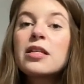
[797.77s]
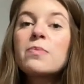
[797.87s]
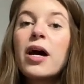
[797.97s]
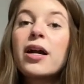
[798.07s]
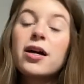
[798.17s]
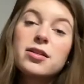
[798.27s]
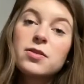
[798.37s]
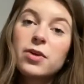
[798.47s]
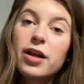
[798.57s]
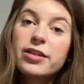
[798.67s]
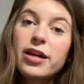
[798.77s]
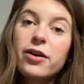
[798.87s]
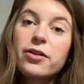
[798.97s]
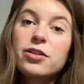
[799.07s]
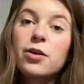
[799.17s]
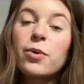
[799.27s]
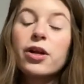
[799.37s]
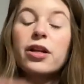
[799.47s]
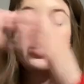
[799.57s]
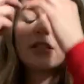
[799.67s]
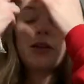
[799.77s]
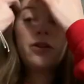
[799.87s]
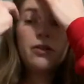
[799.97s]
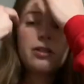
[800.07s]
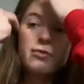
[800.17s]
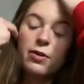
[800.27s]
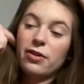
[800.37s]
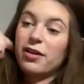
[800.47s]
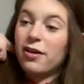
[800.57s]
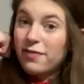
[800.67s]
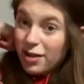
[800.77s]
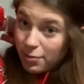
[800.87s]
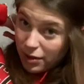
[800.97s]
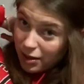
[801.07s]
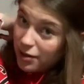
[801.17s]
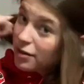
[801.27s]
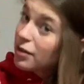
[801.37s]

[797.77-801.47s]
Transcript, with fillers: My cousins were out of town, so we're gonna still do something with their family,